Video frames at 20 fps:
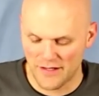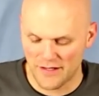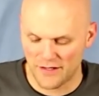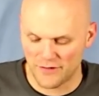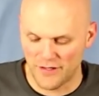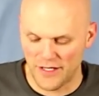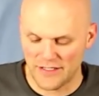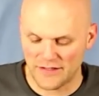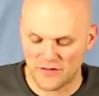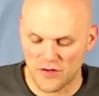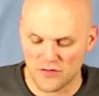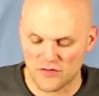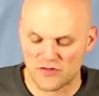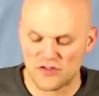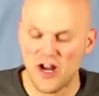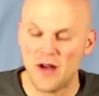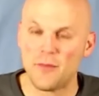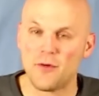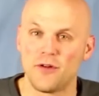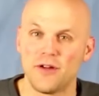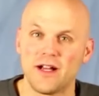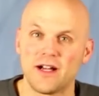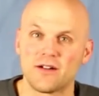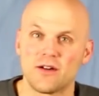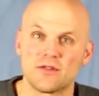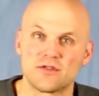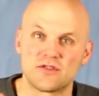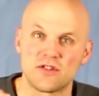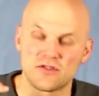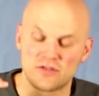All right, those double
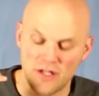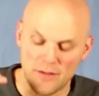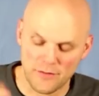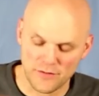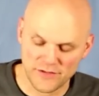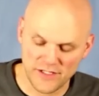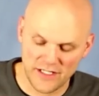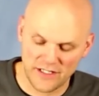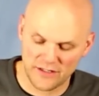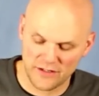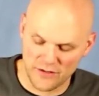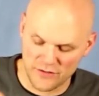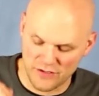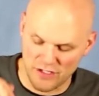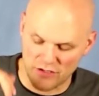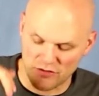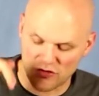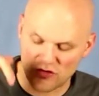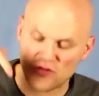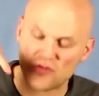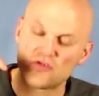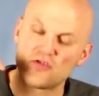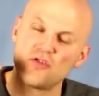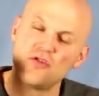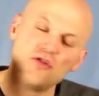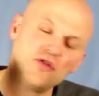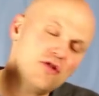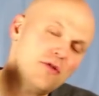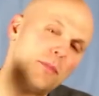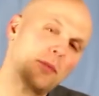arrows are
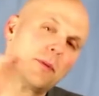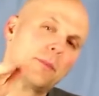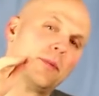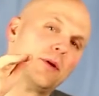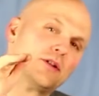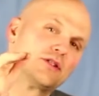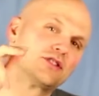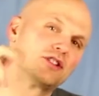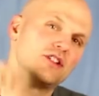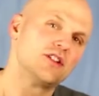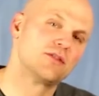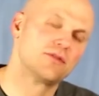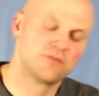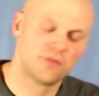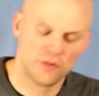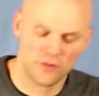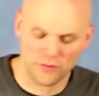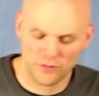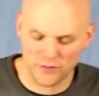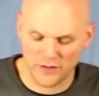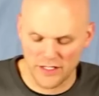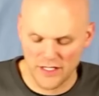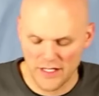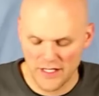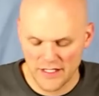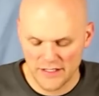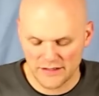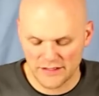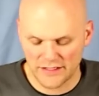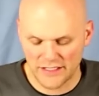super pushing you forward
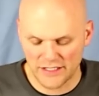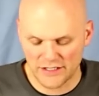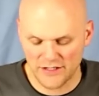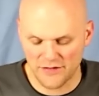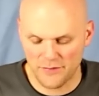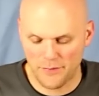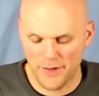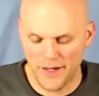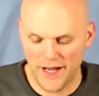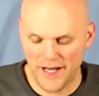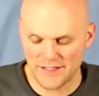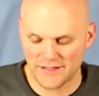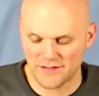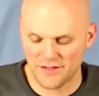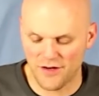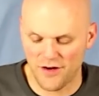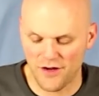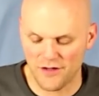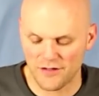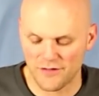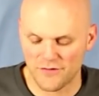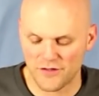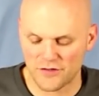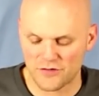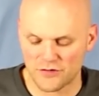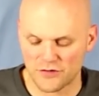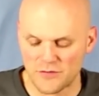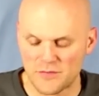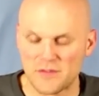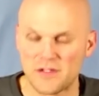to get you past all of the
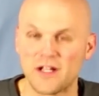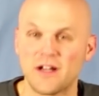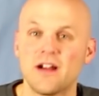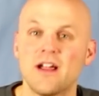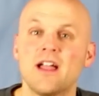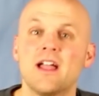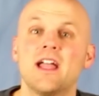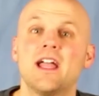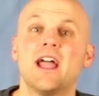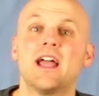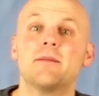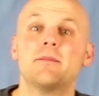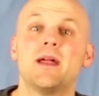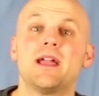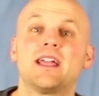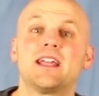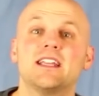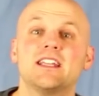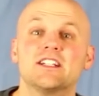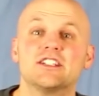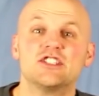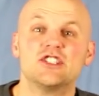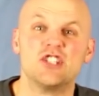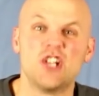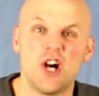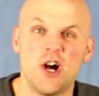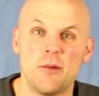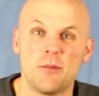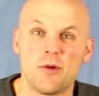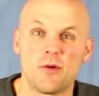troops there and making you
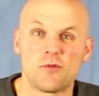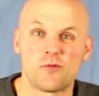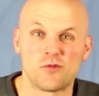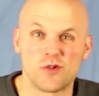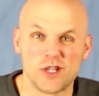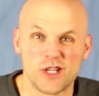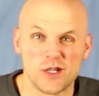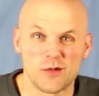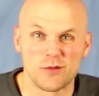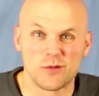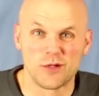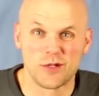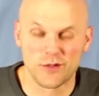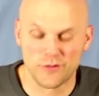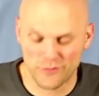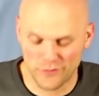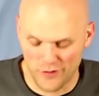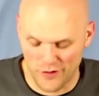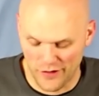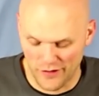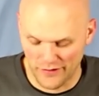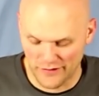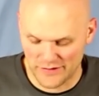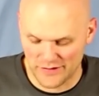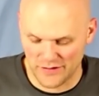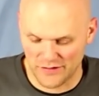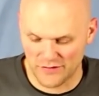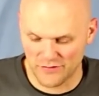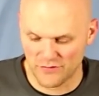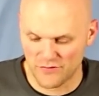jump really, really far.
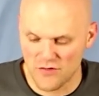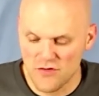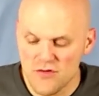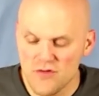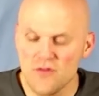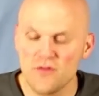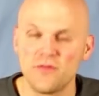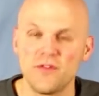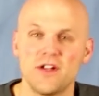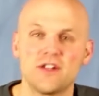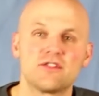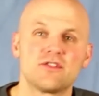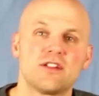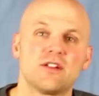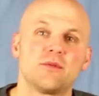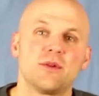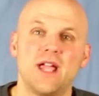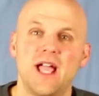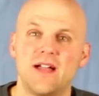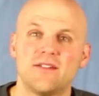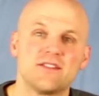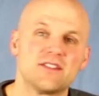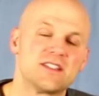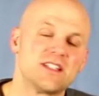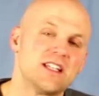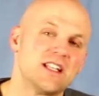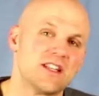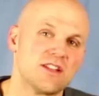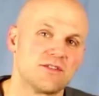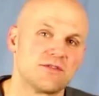It's a new feature that we haven't
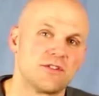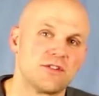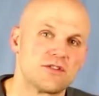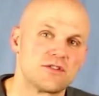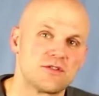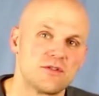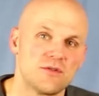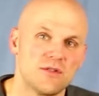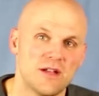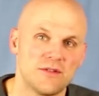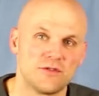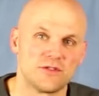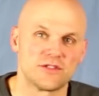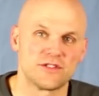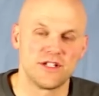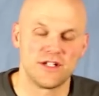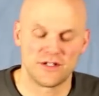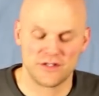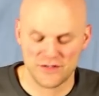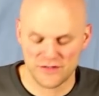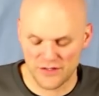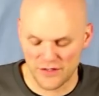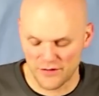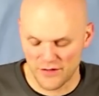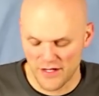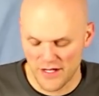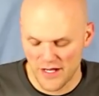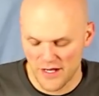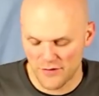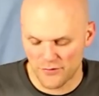seen in the first 2 levels there.
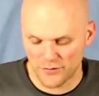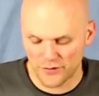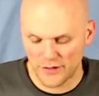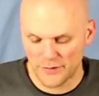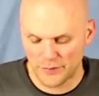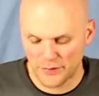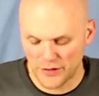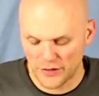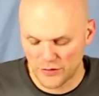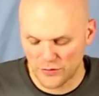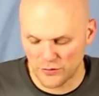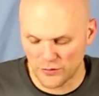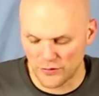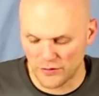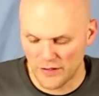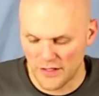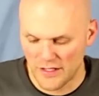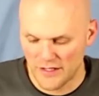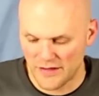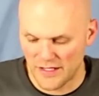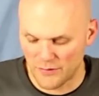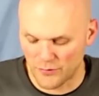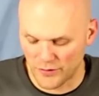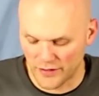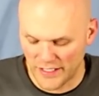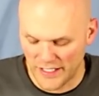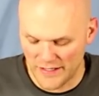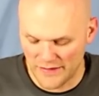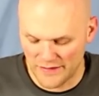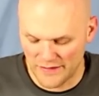So really pretty cool that
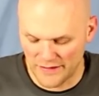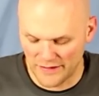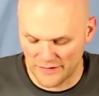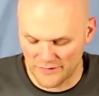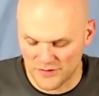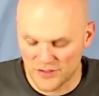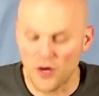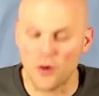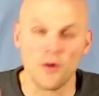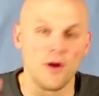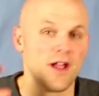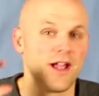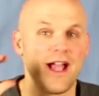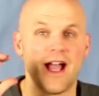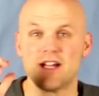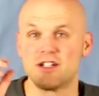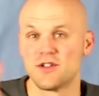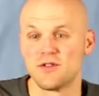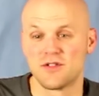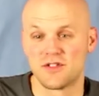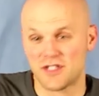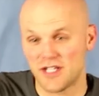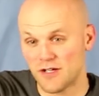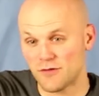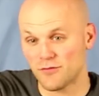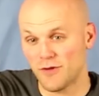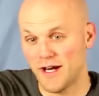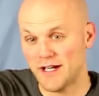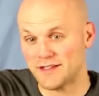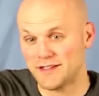we're getting there. So as you see
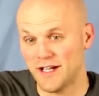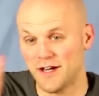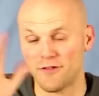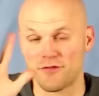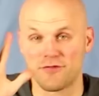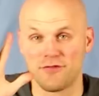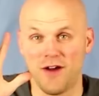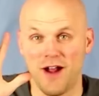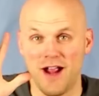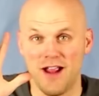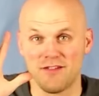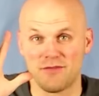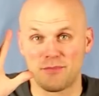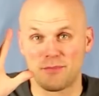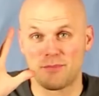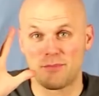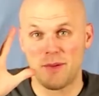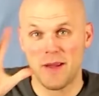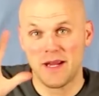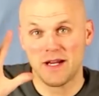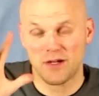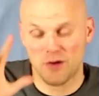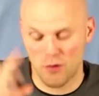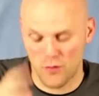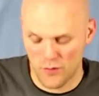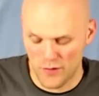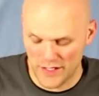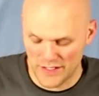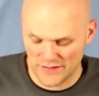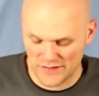right there, 5 pink
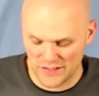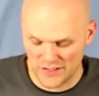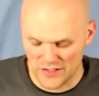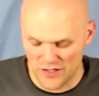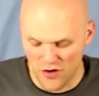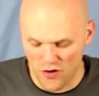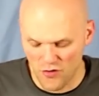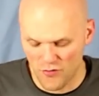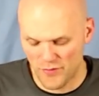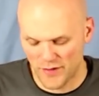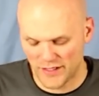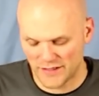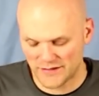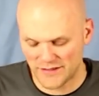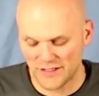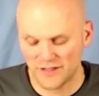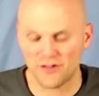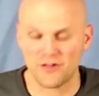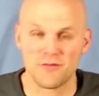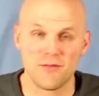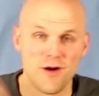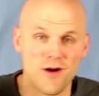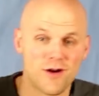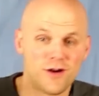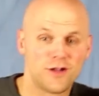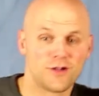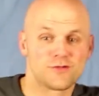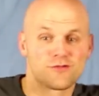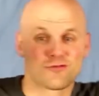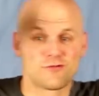coins, no big deal.
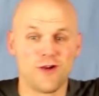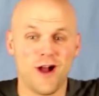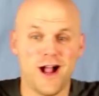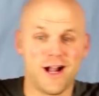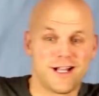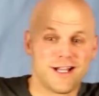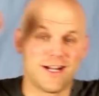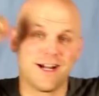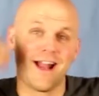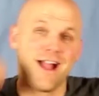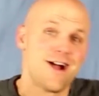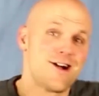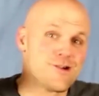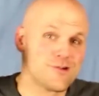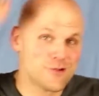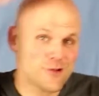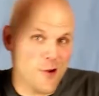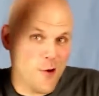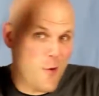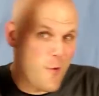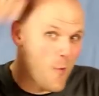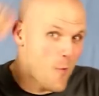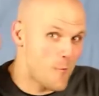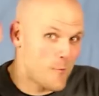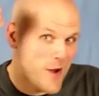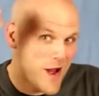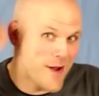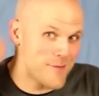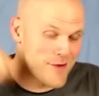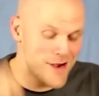Mario's rocking it out. Yoo-hoo,
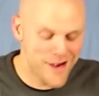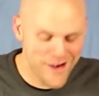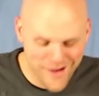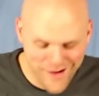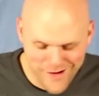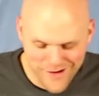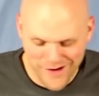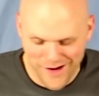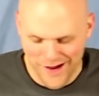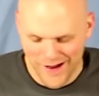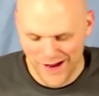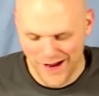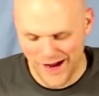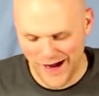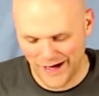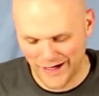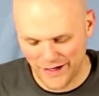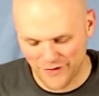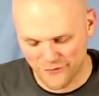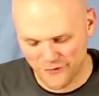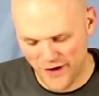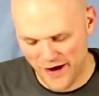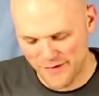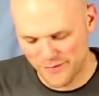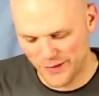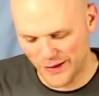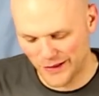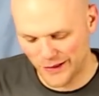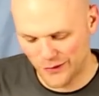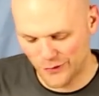baby! I got
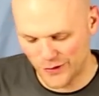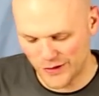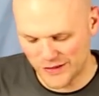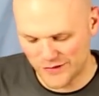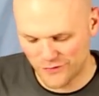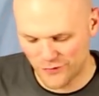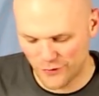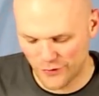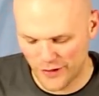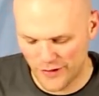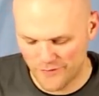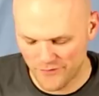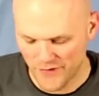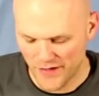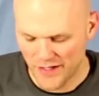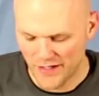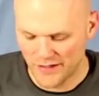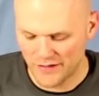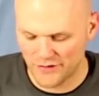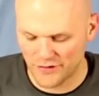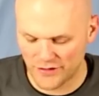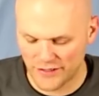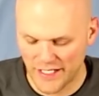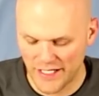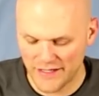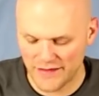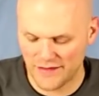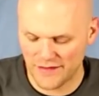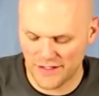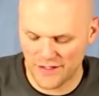5 pink coins for you. You're
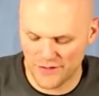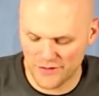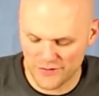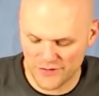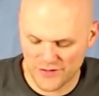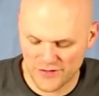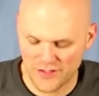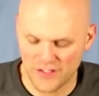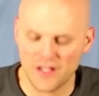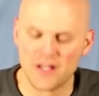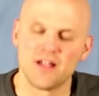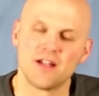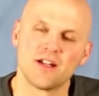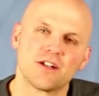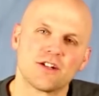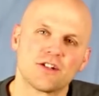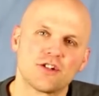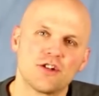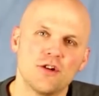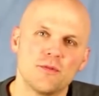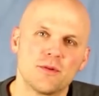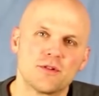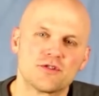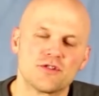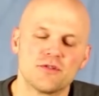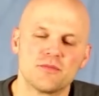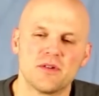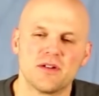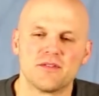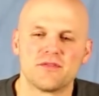getting those Koopa
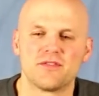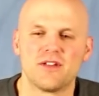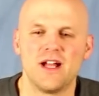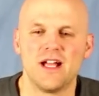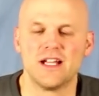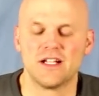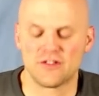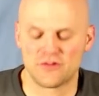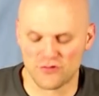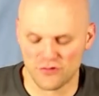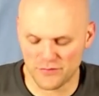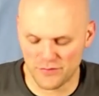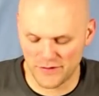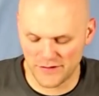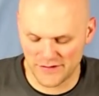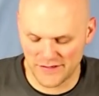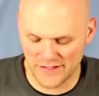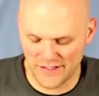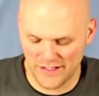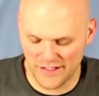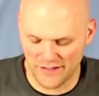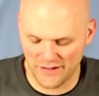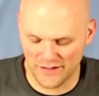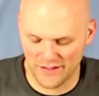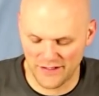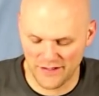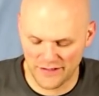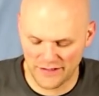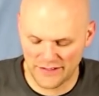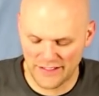Troopa flying Troopas there.
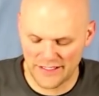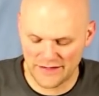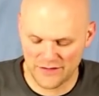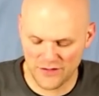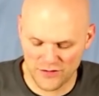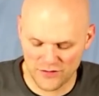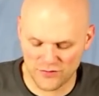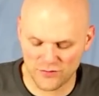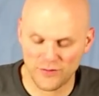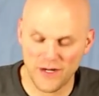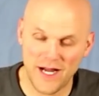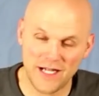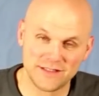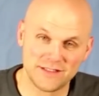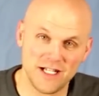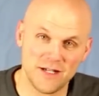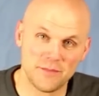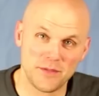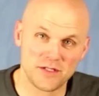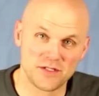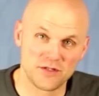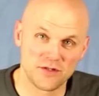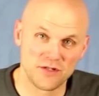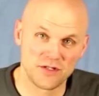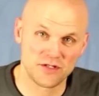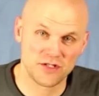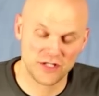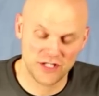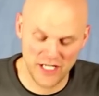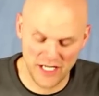Get those racked up as soon
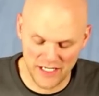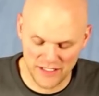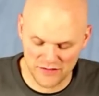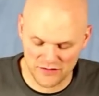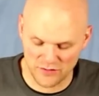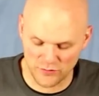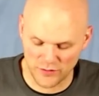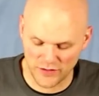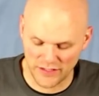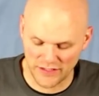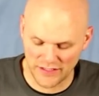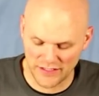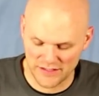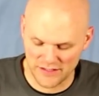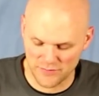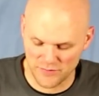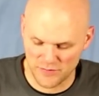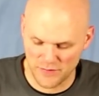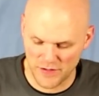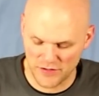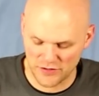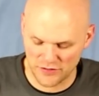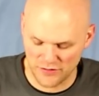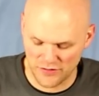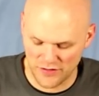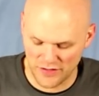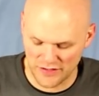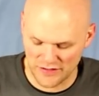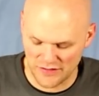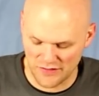as you can so we can get some special
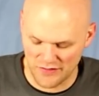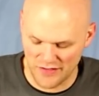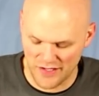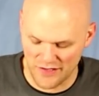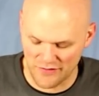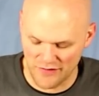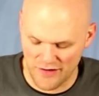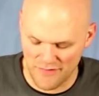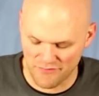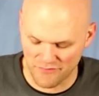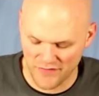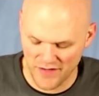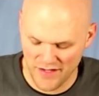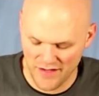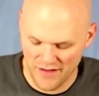things later on.